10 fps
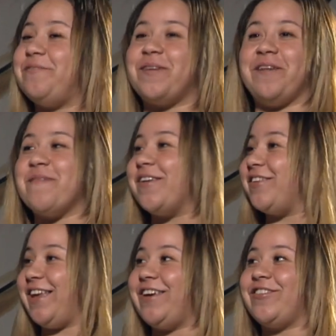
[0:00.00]
my
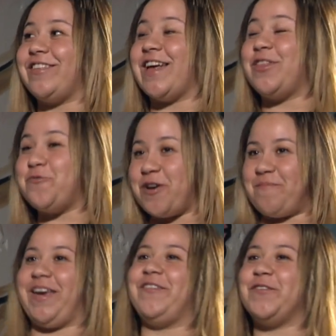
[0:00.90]
imagination. That's what
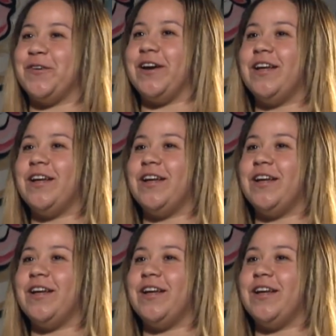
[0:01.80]
I paint for.